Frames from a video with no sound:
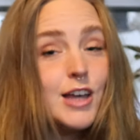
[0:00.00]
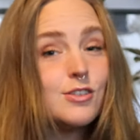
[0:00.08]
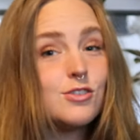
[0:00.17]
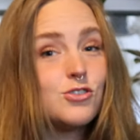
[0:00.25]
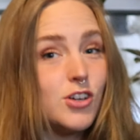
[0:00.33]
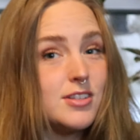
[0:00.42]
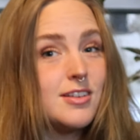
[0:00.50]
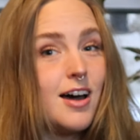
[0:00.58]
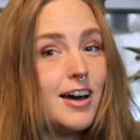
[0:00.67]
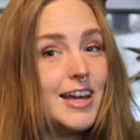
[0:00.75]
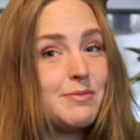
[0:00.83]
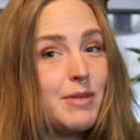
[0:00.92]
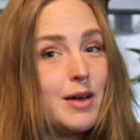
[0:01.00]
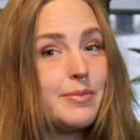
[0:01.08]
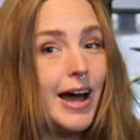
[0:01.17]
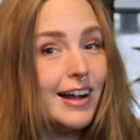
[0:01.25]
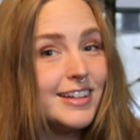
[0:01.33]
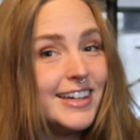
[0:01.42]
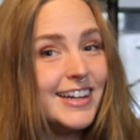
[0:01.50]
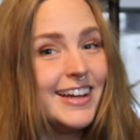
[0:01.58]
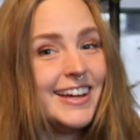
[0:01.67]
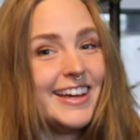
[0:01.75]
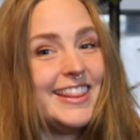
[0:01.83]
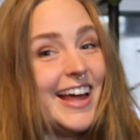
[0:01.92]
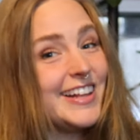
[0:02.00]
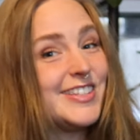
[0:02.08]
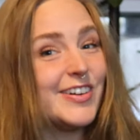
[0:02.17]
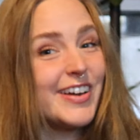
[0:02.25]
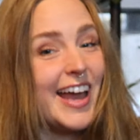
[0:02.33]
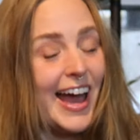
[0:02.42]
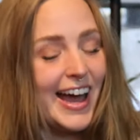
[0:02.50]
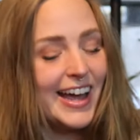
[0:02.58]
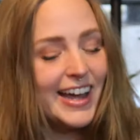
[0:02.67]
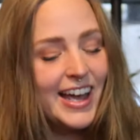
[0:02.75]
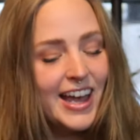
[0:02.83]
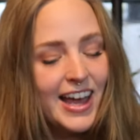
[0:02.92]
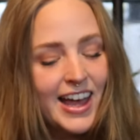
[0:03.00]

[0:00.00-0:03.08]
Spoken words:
it's just not in my palate. That's okay.